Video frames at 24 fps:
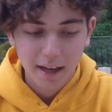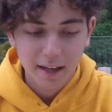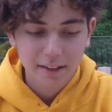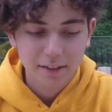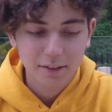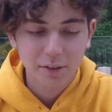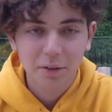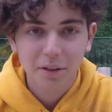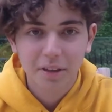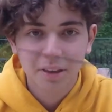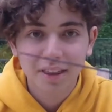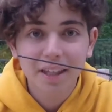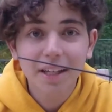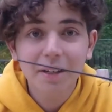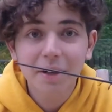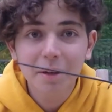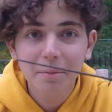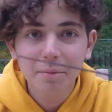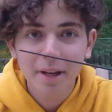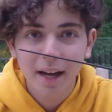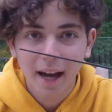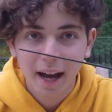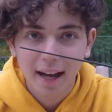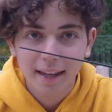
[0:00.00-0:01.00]
So the theory
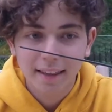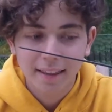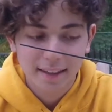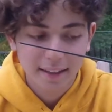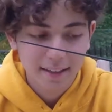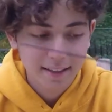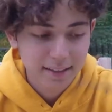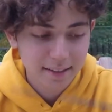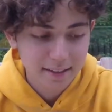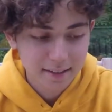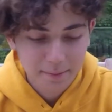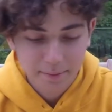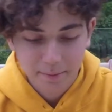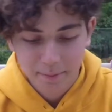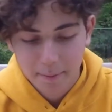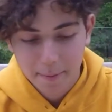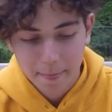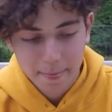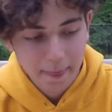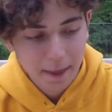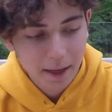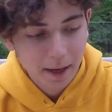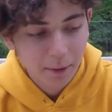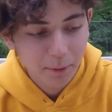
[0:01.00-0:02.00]
behind this,
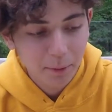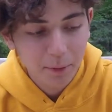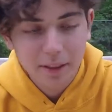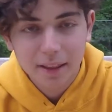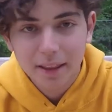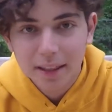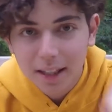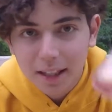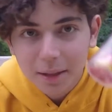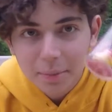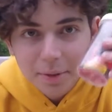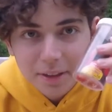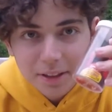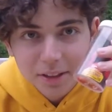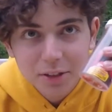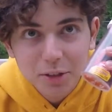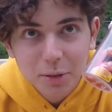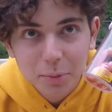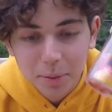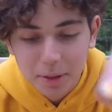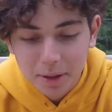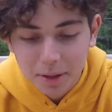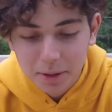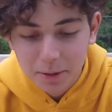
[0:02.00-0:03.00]
with a little bit of
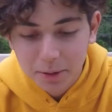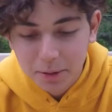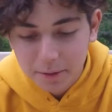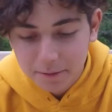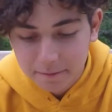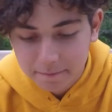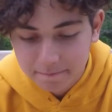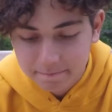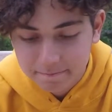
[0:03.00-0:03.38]
super glue,